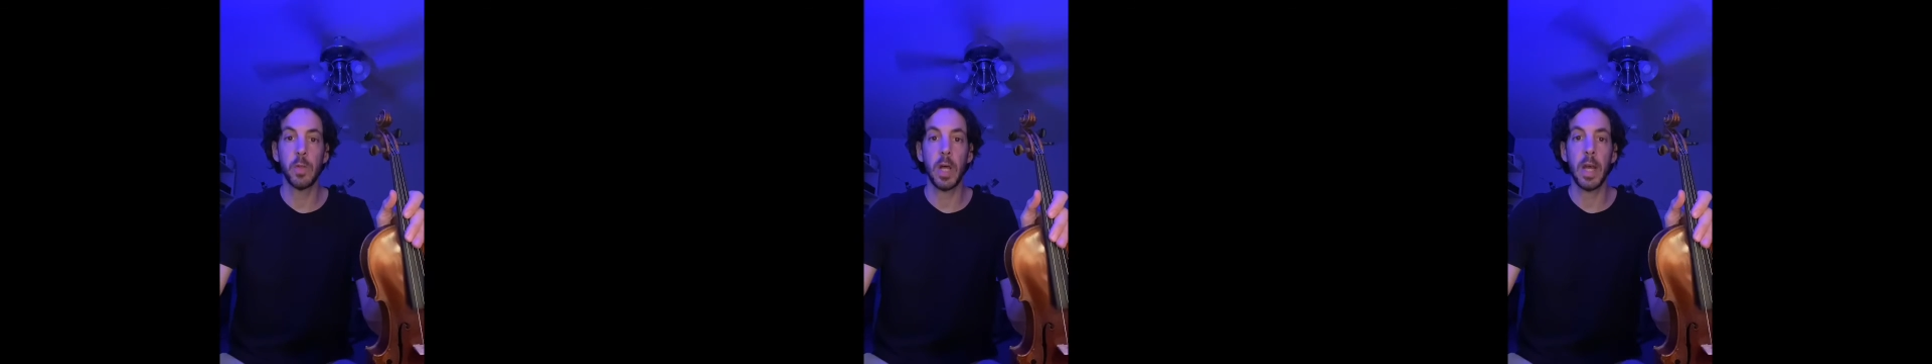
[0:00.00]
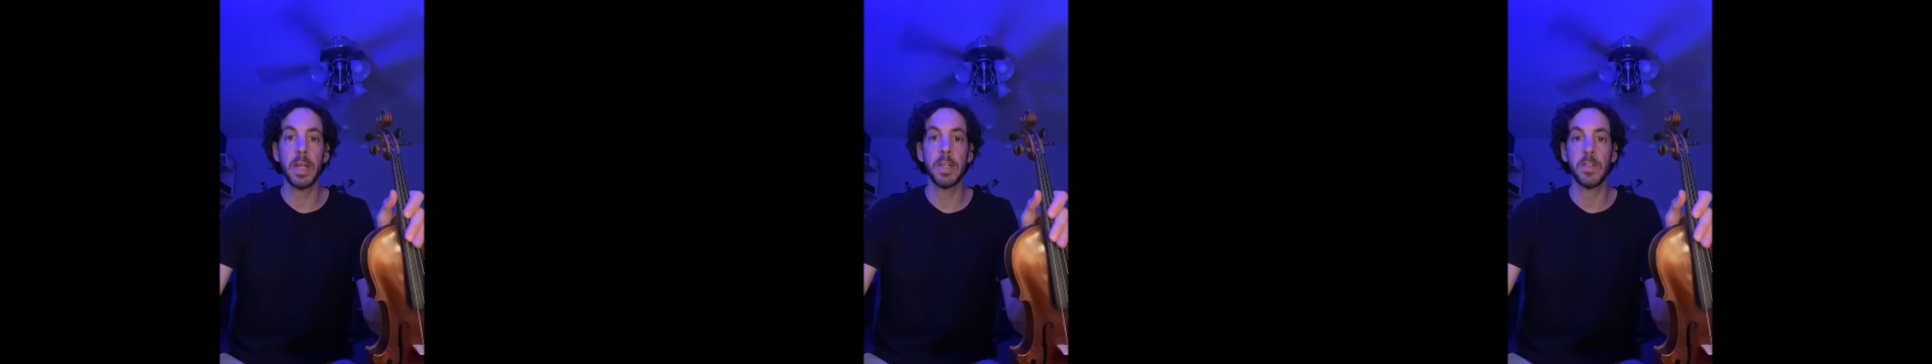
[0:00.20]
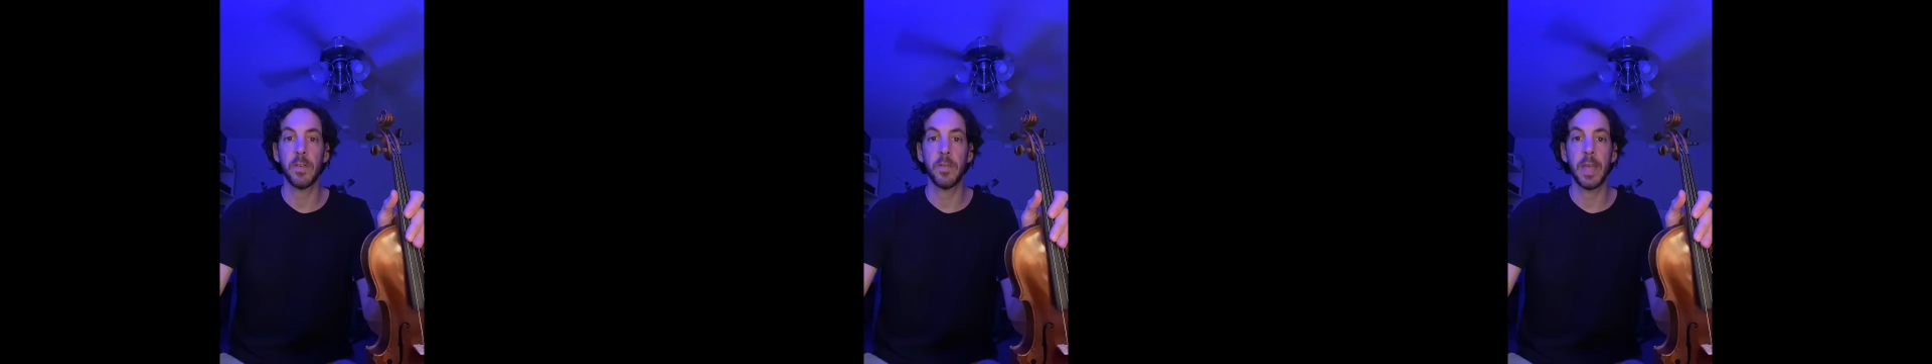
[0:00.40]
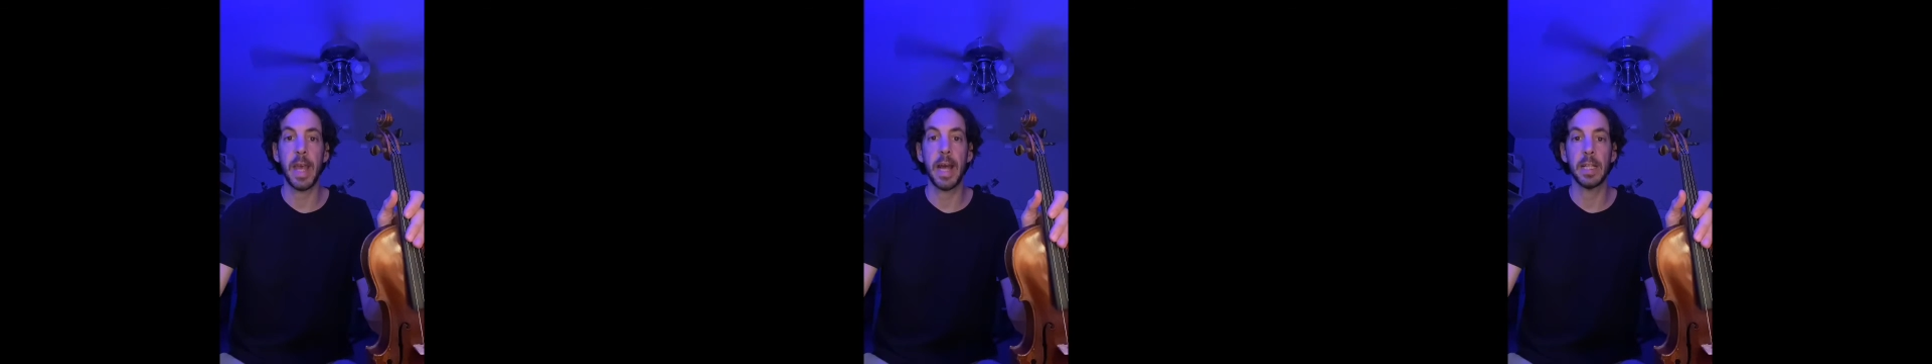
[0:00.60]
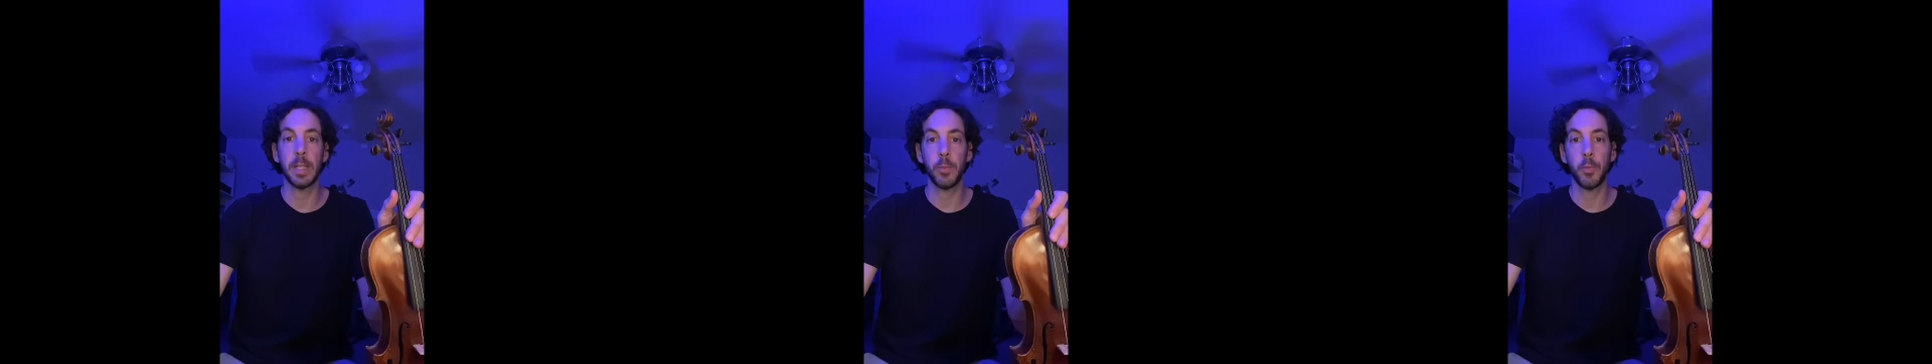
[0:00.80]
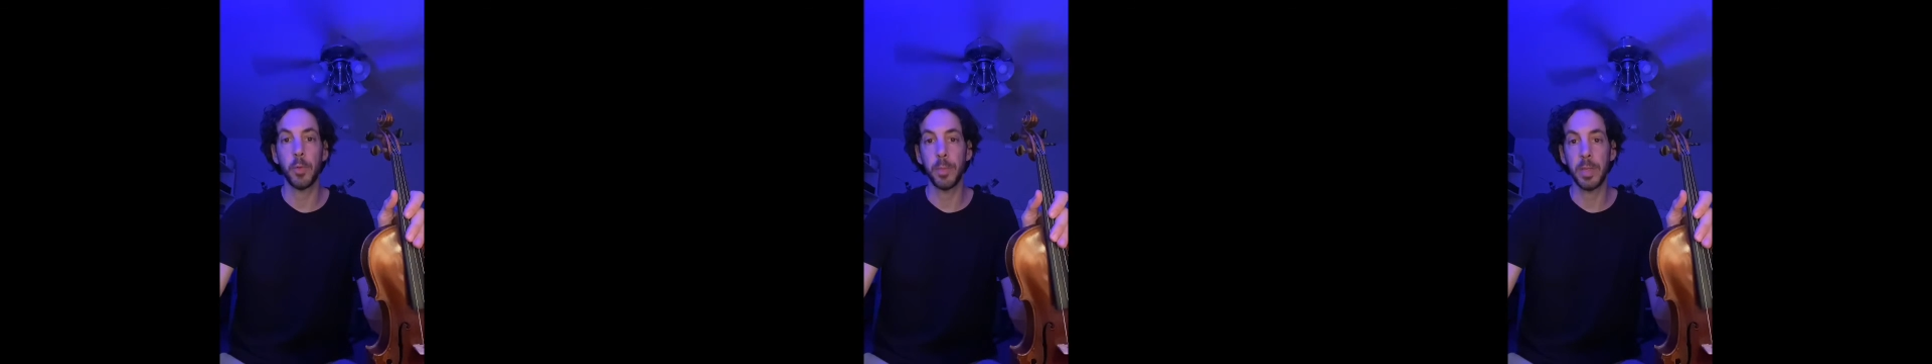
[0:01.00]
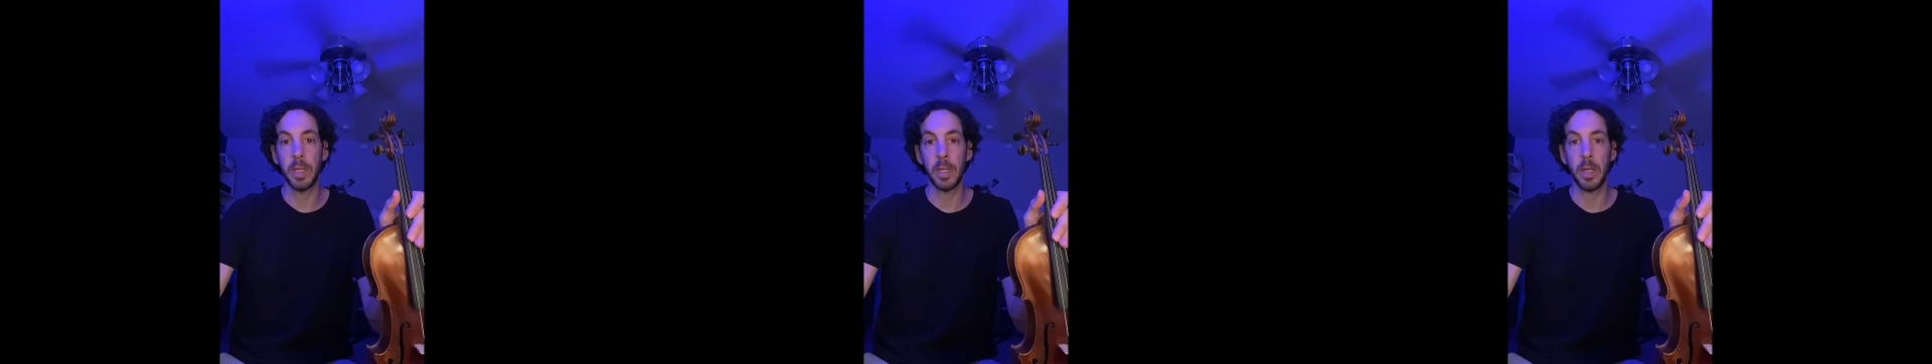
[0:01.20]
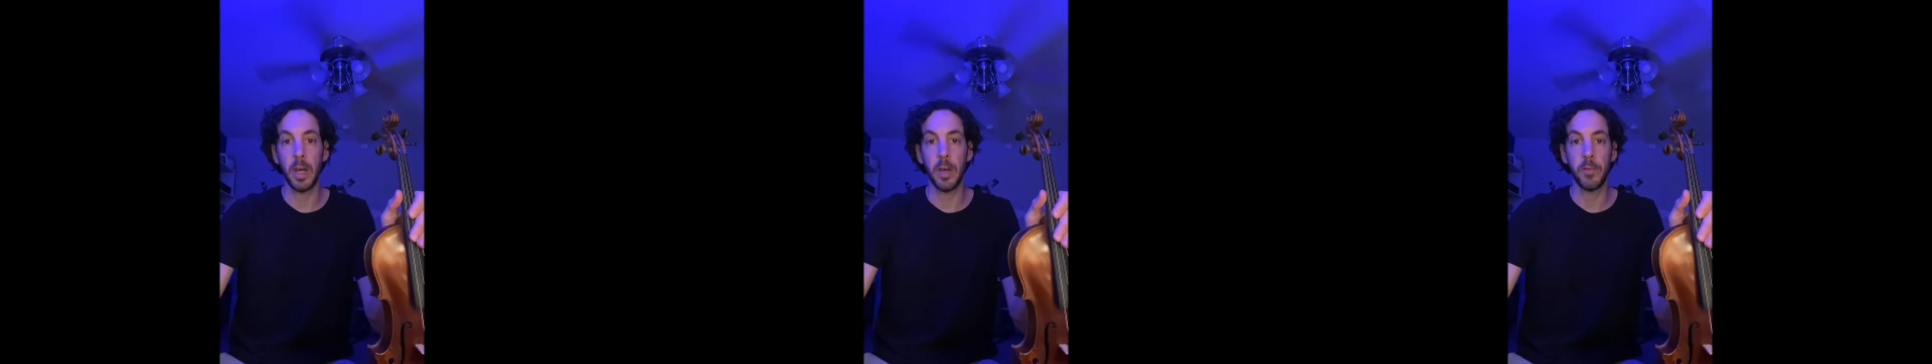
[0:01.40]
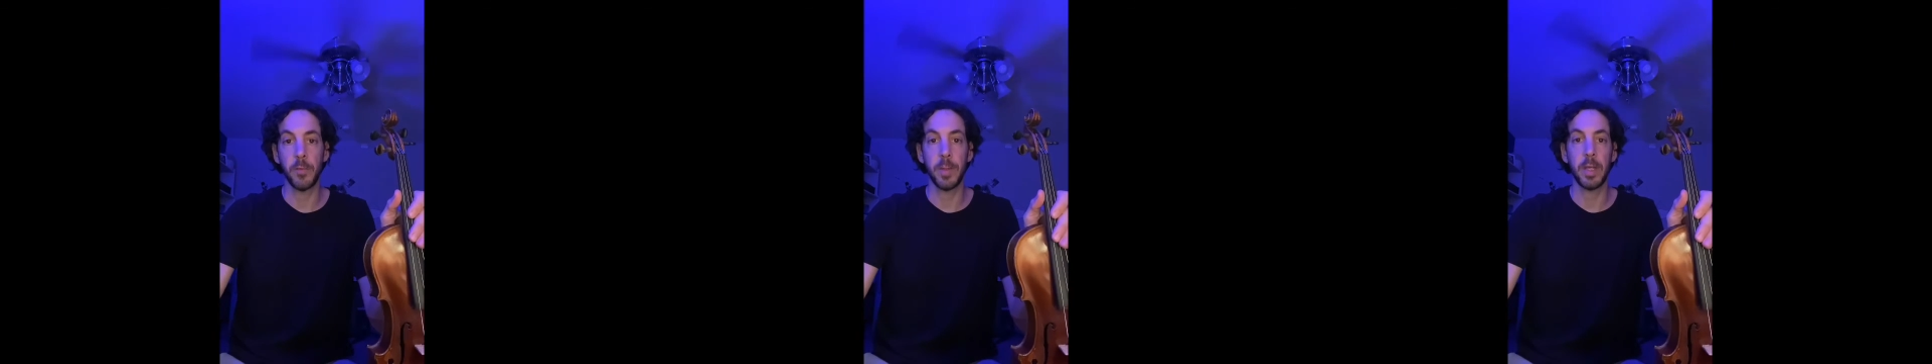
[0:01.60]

lines of Galop would be enough